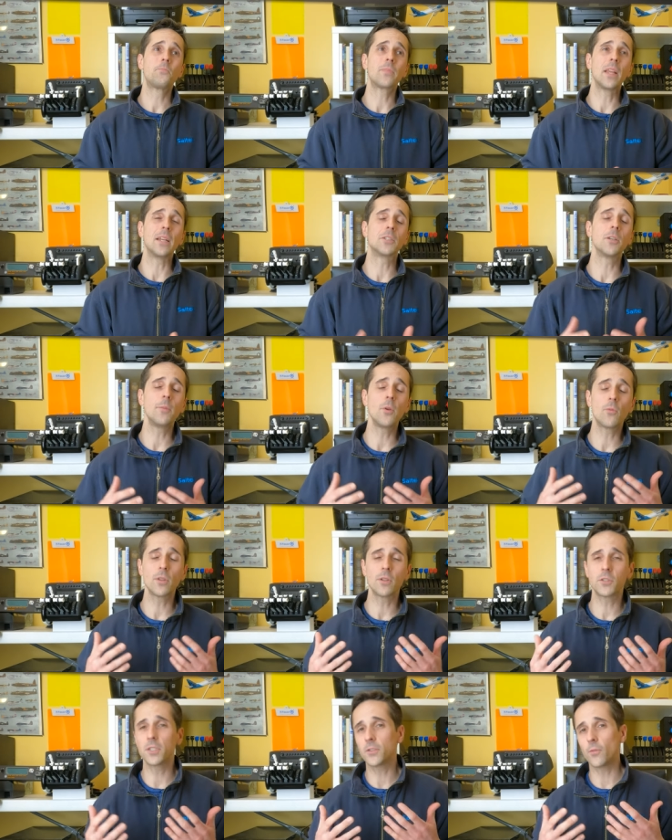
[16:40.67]
it's going to be one of
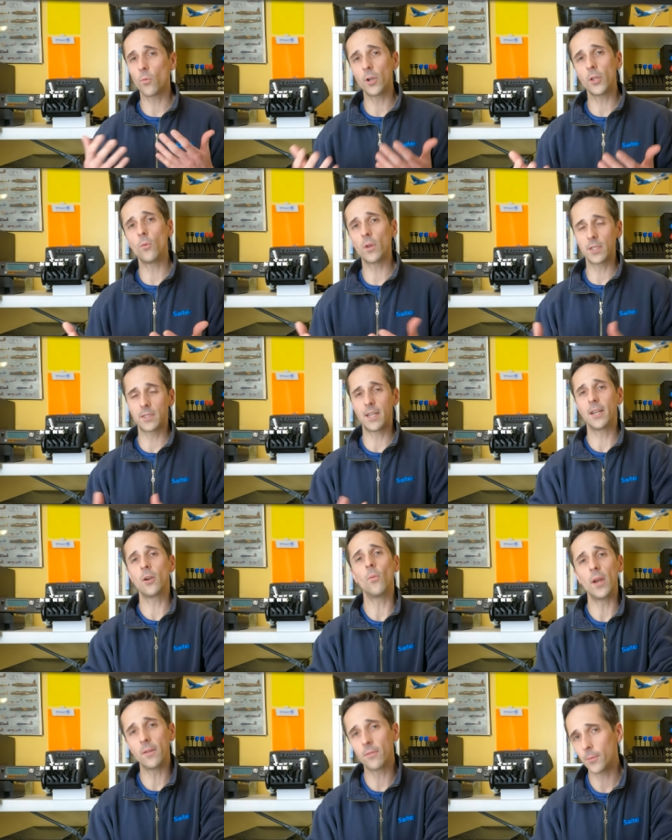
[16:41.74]
those things of what do you want to take
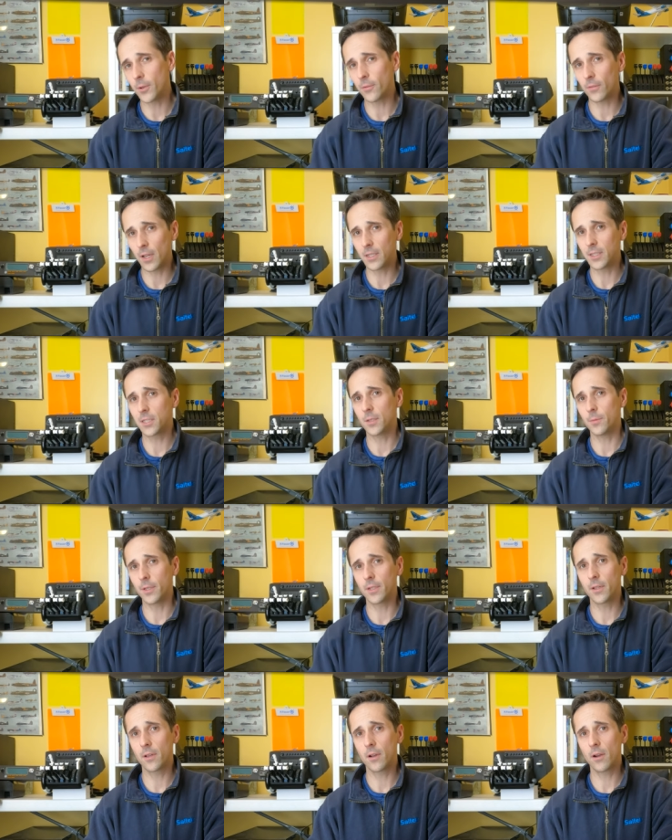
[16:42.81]
away from your flight simming?
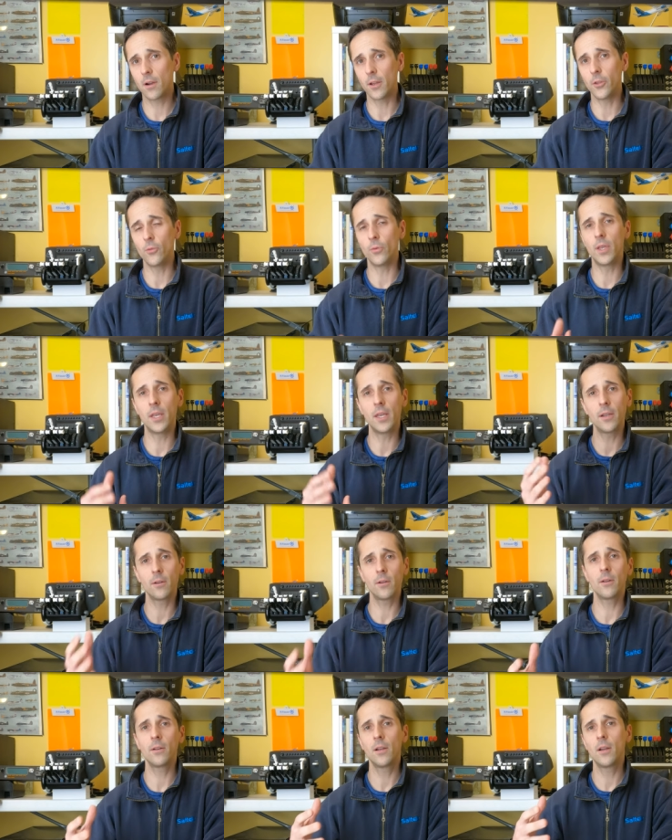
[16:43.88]
Are you
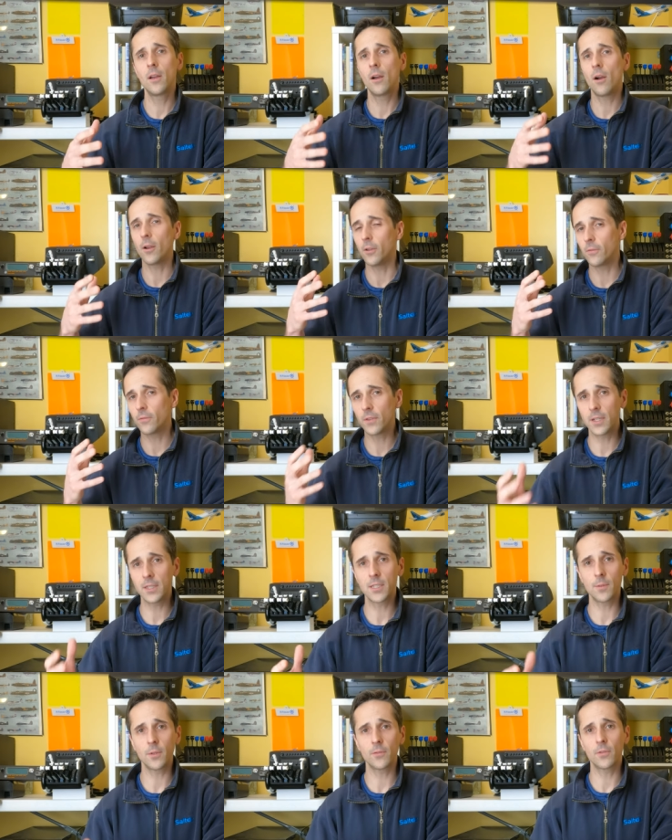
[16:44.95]
here? Are you flight
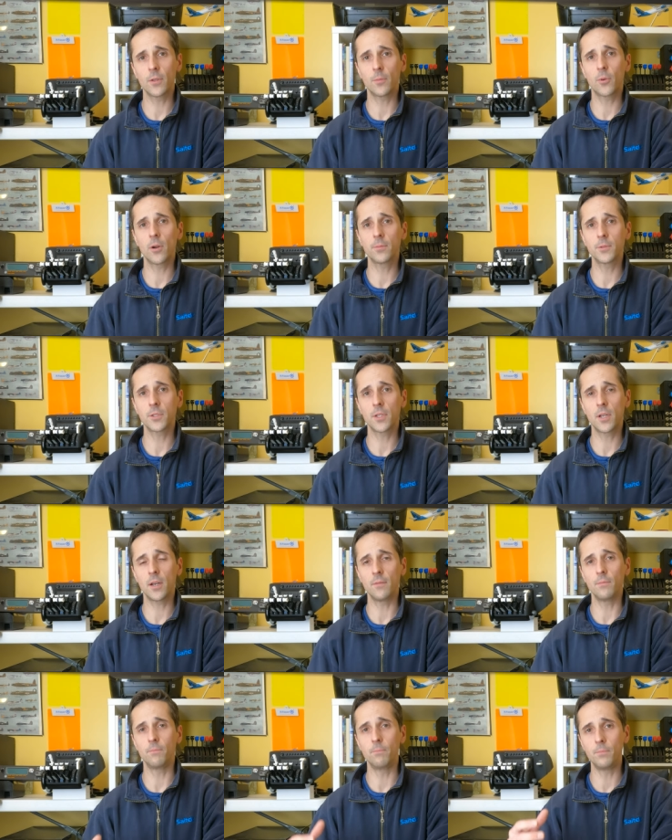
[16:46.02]
simming for the purpose
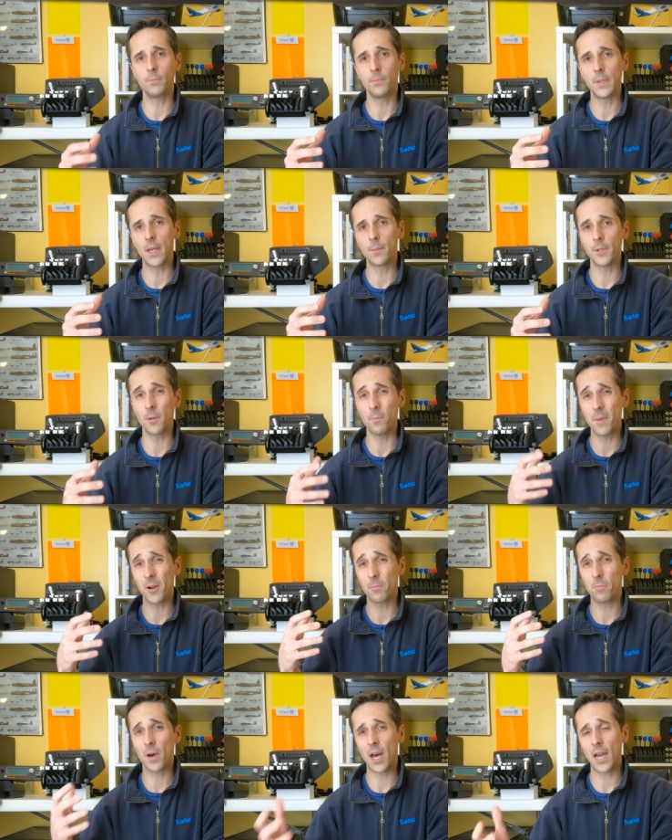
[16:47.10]
of becoming a better
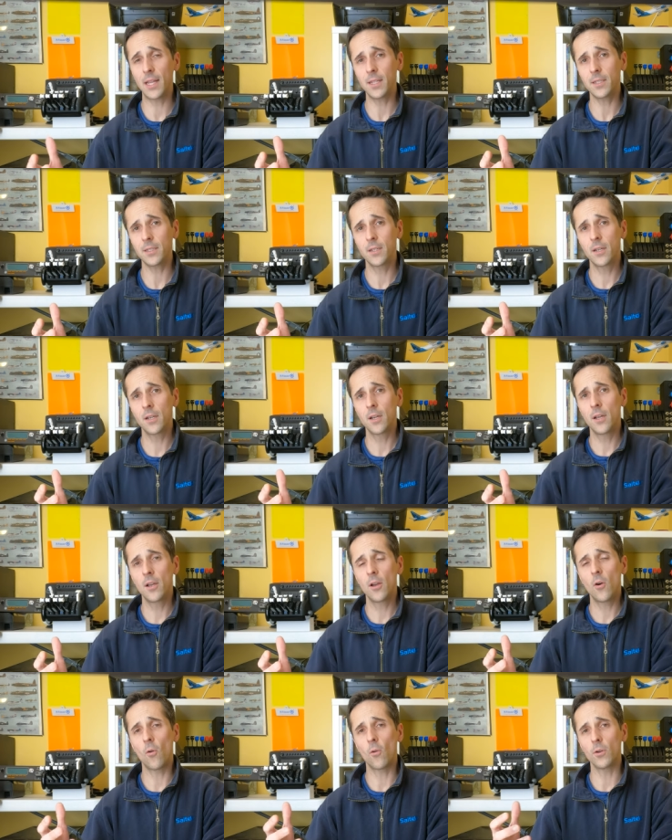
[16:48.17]
pilot?
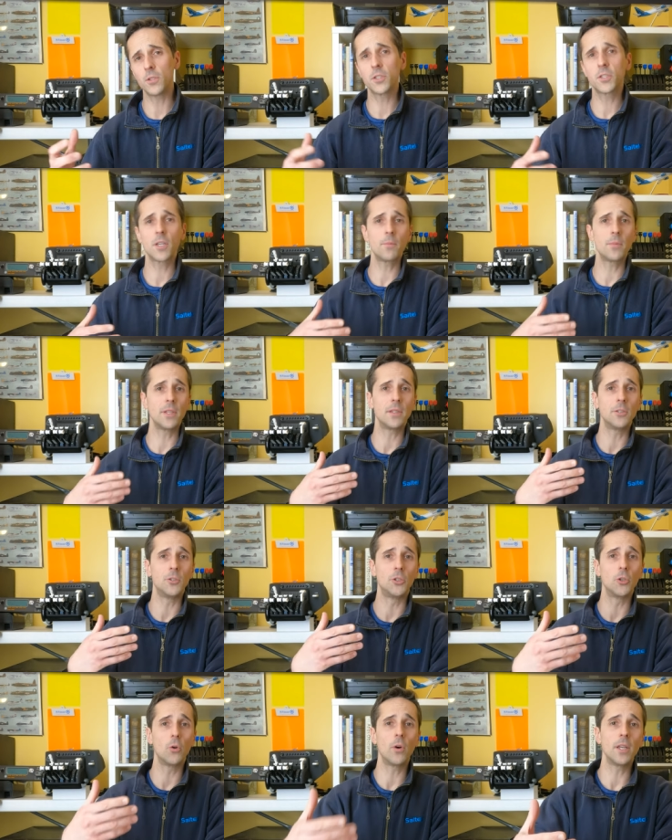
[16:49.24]
Or is this something
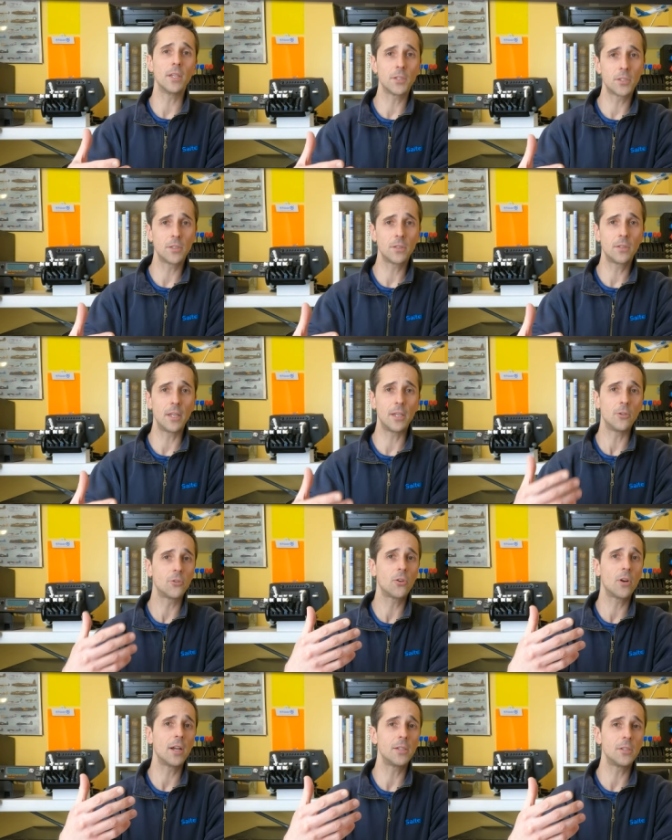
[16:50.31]
joyous that you're
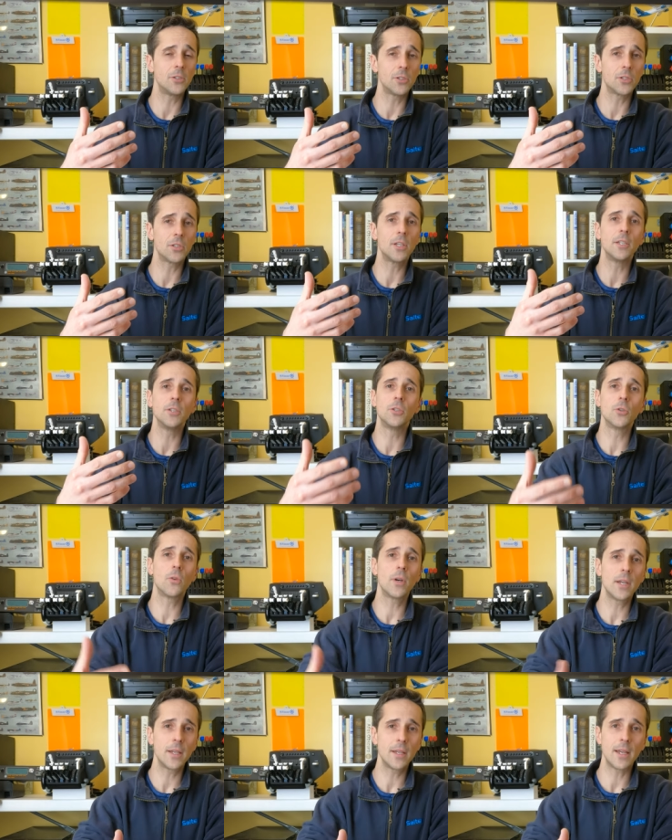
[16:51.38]
trying to just
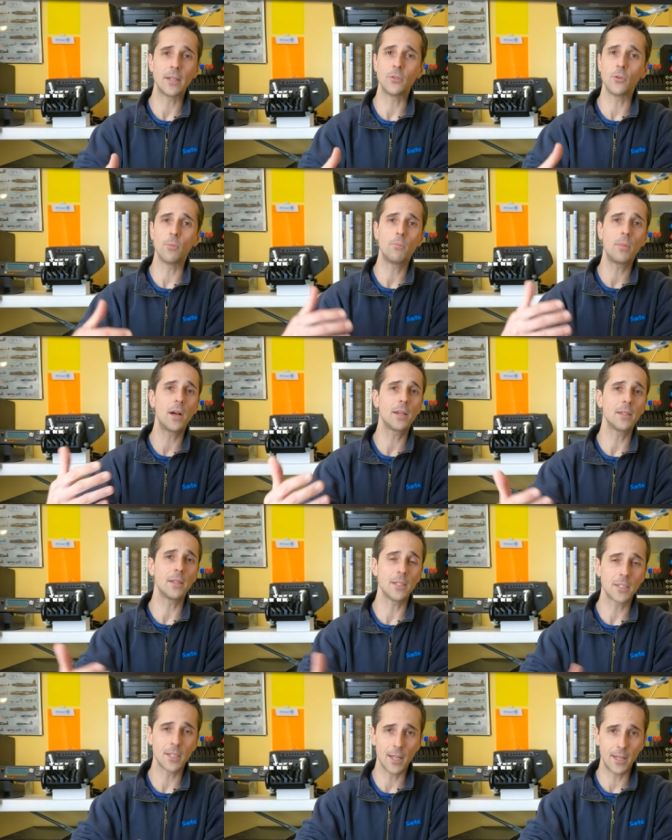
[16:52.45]
enjoy and do a bucket
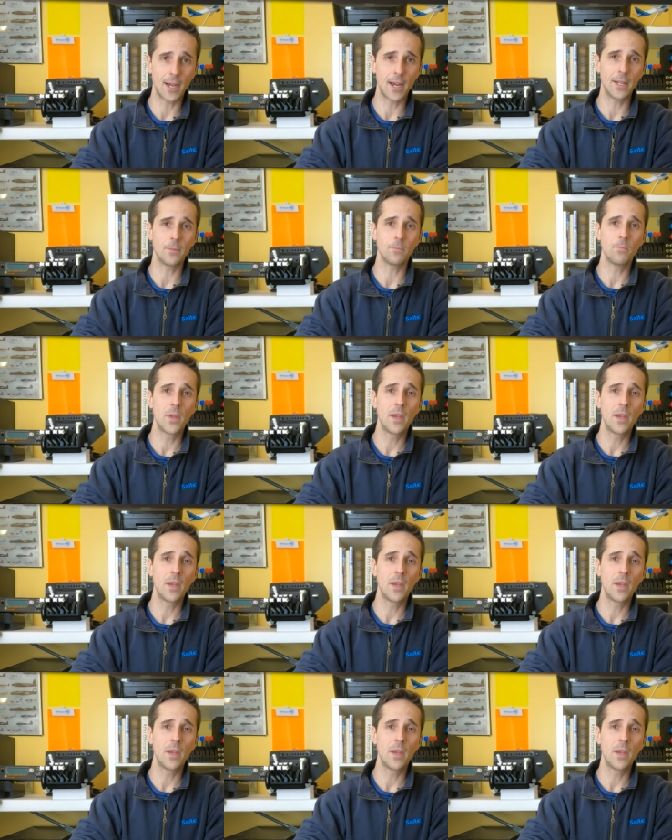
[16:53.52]
list like item